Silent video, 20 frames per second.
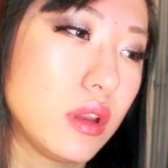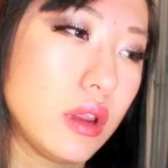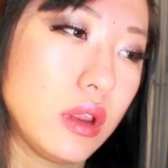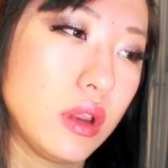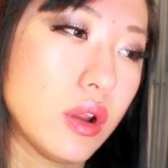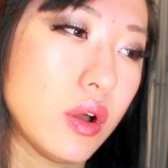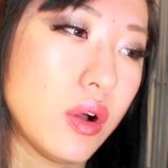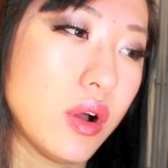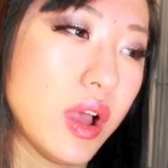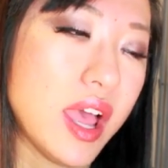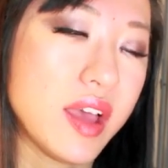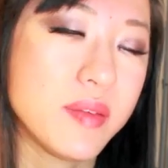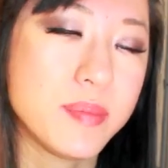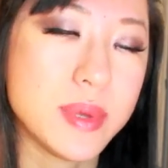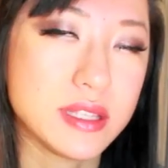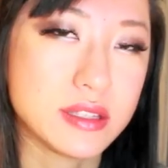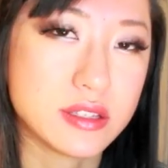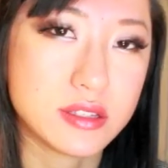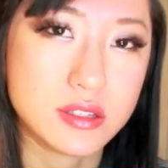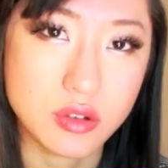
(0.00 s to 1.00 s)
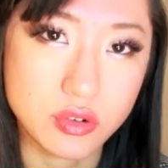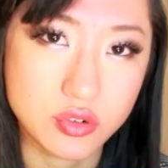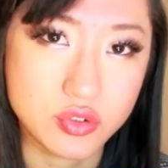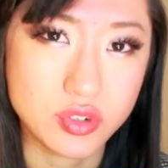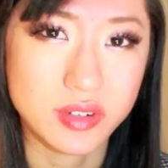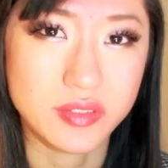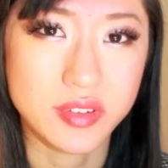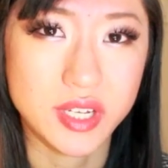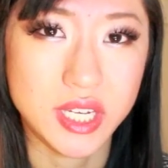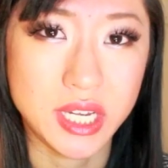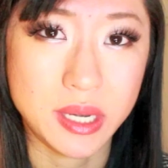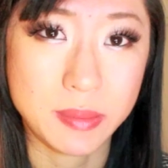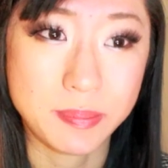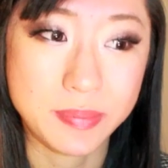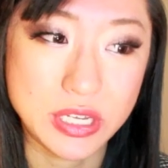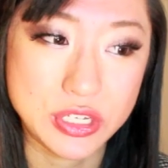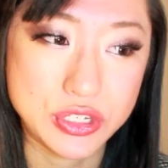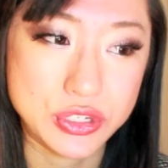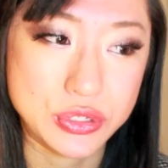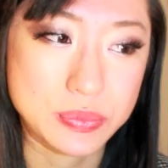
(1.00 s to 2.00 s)
you know, have been so driven and
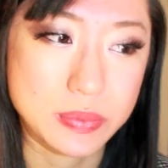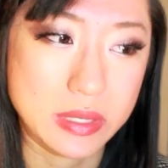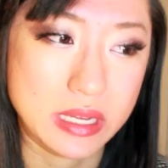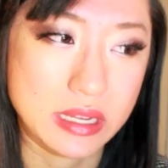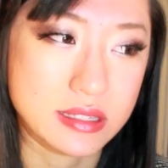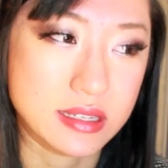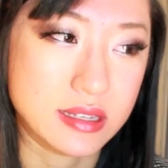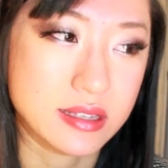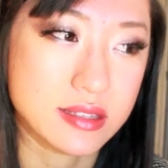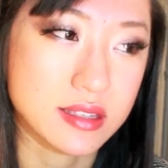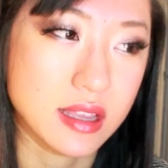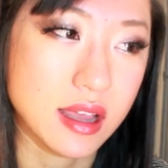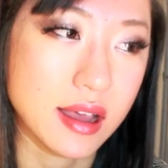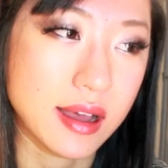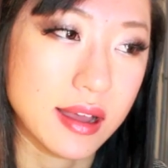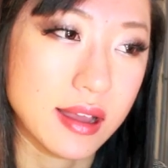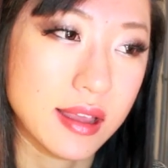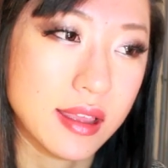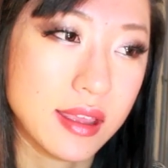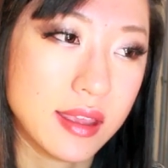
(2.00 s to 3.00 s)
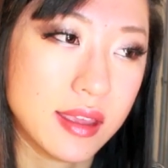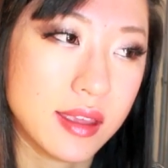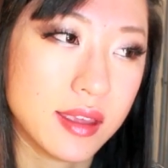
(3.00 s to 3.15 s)
ambitious because I saw